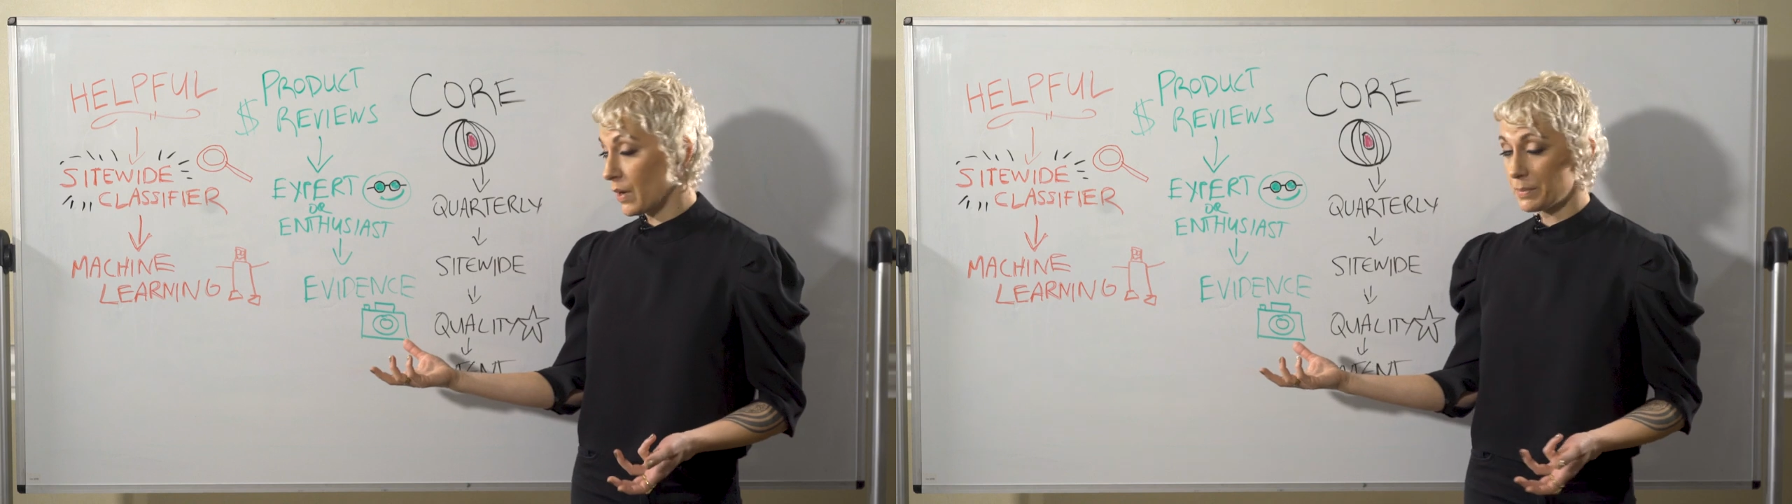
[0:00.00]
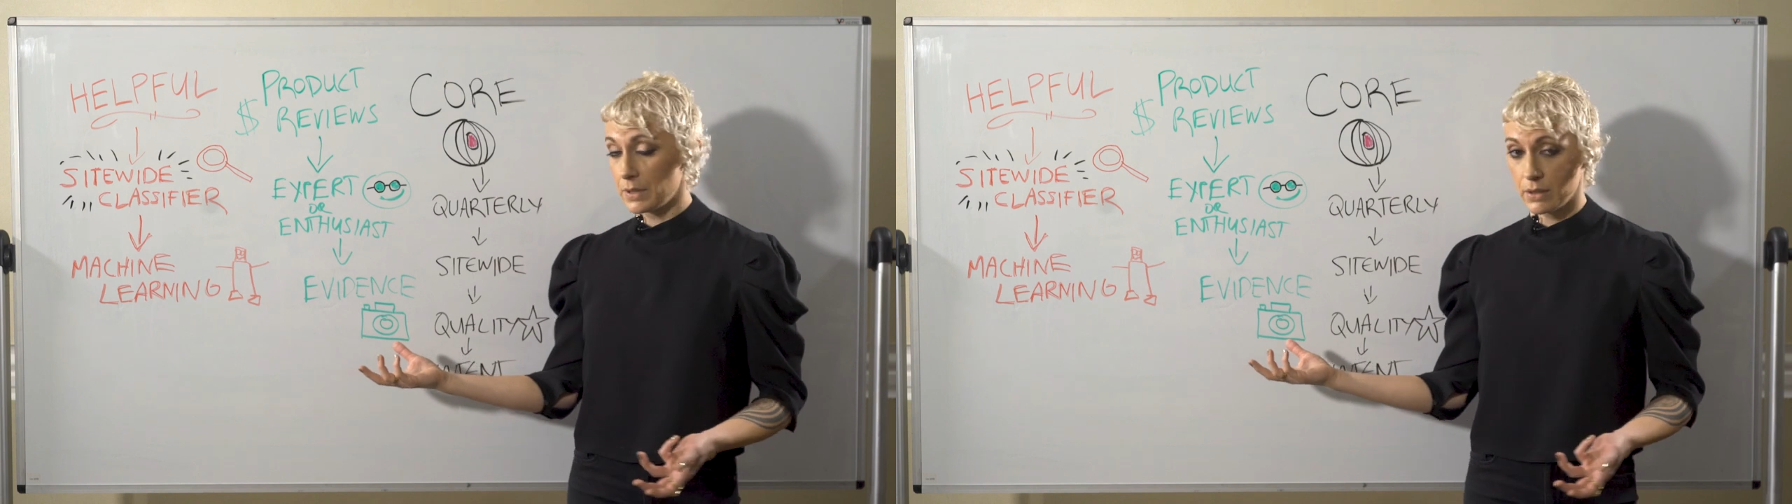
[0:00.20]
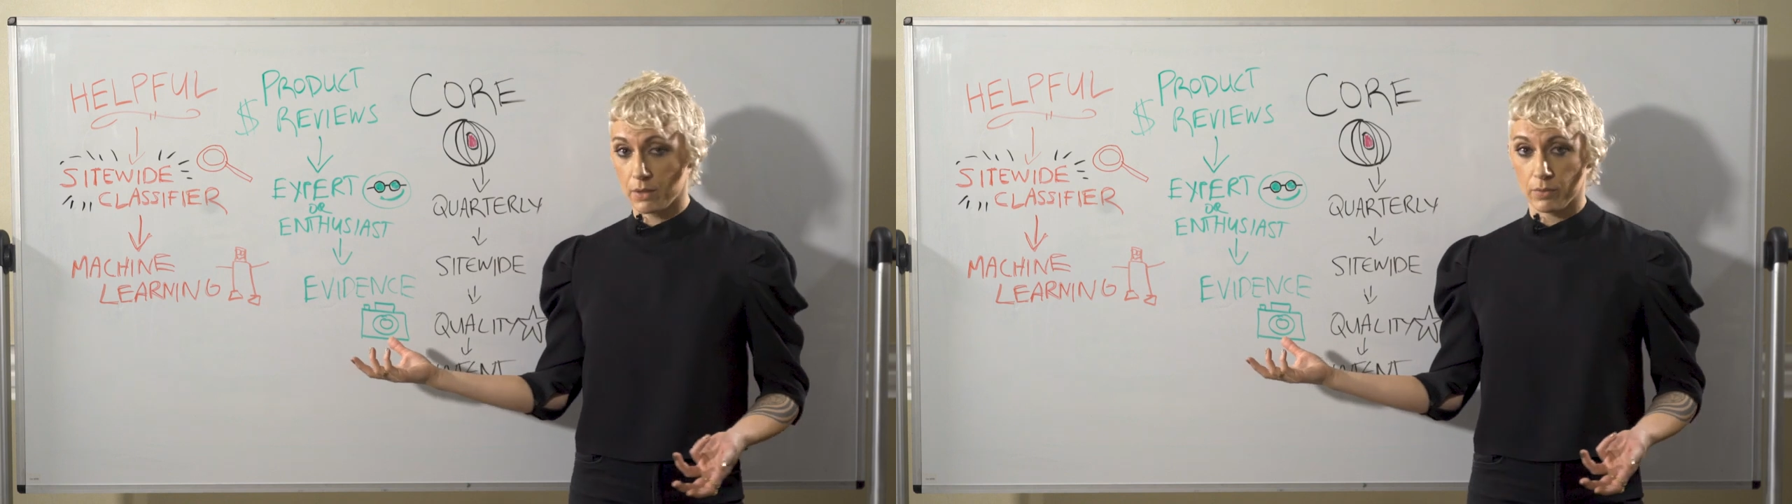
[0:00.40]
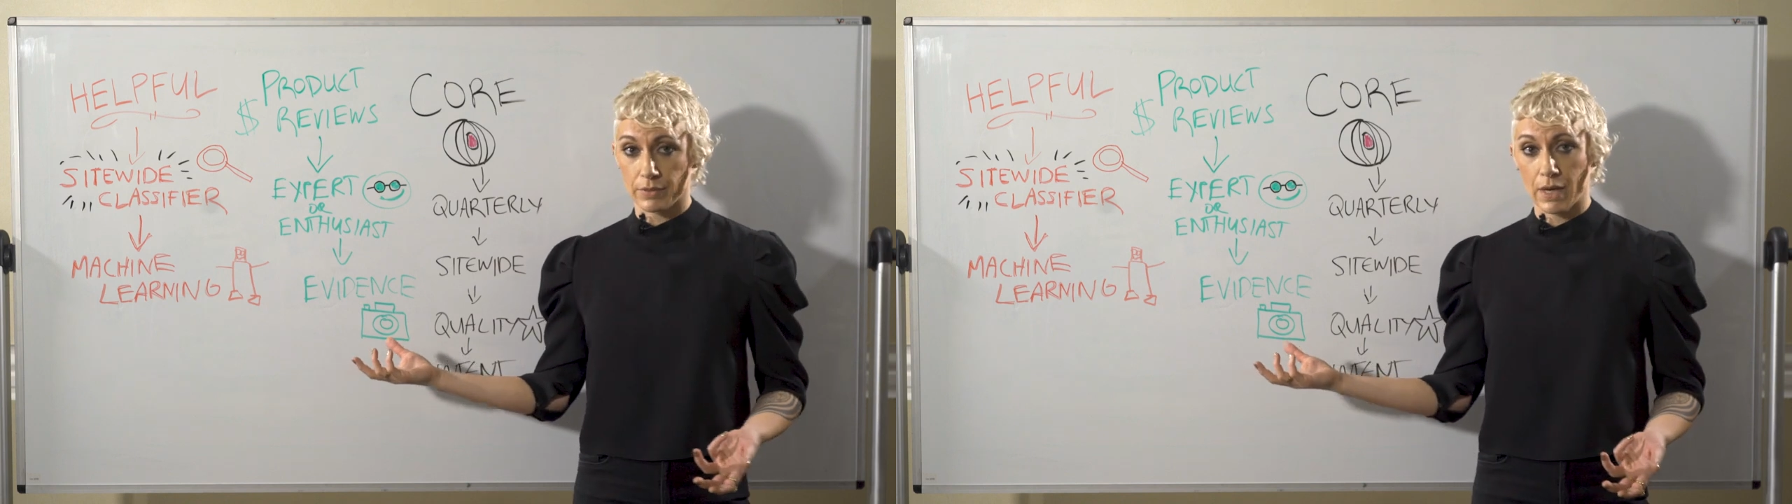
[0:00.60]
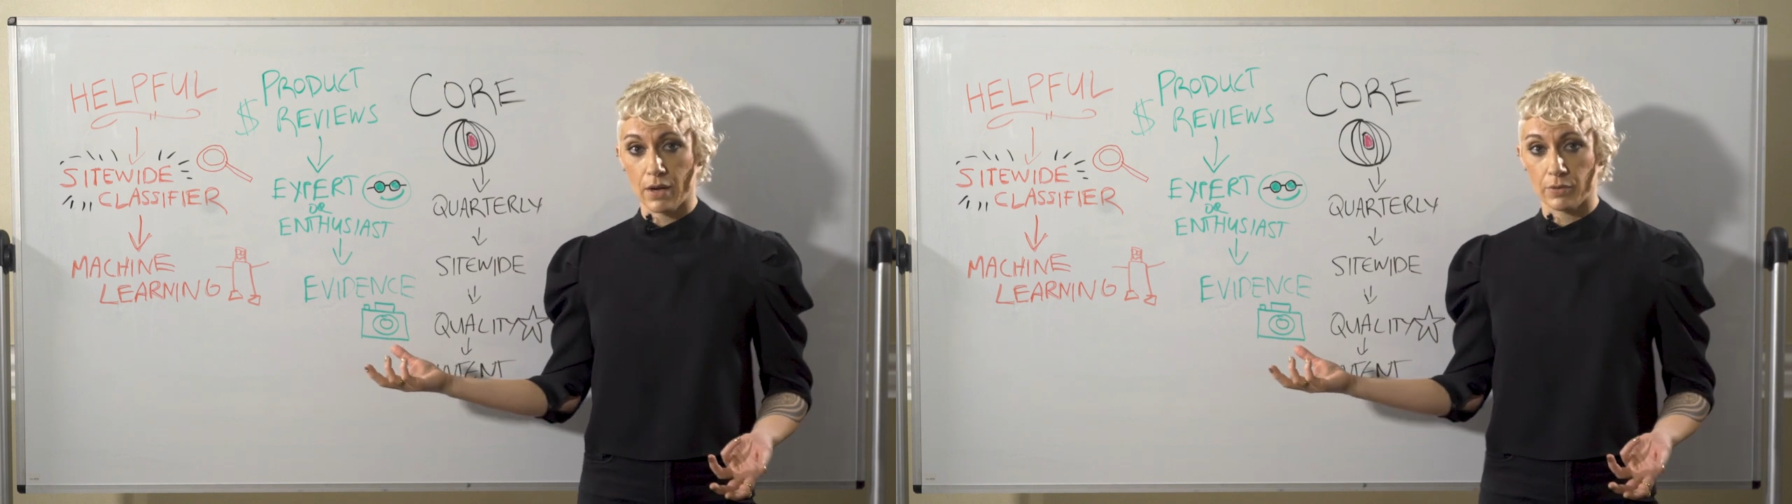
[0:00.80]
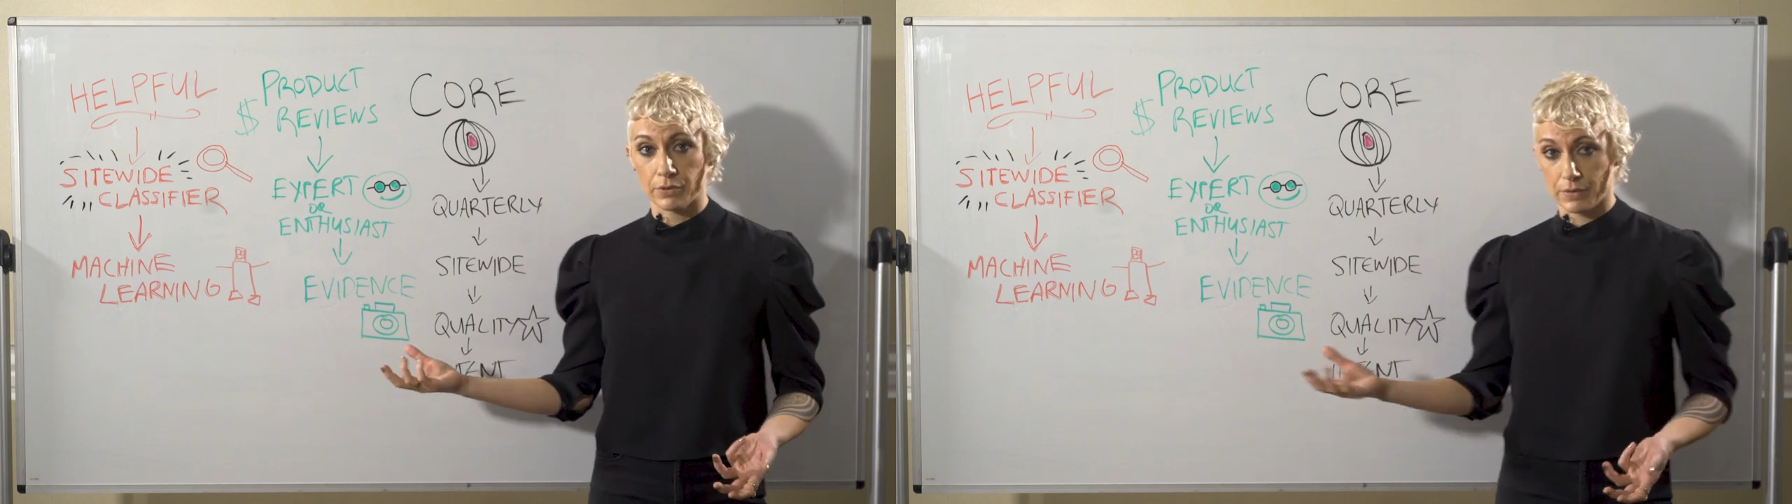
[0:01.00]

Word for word: update that rolls out,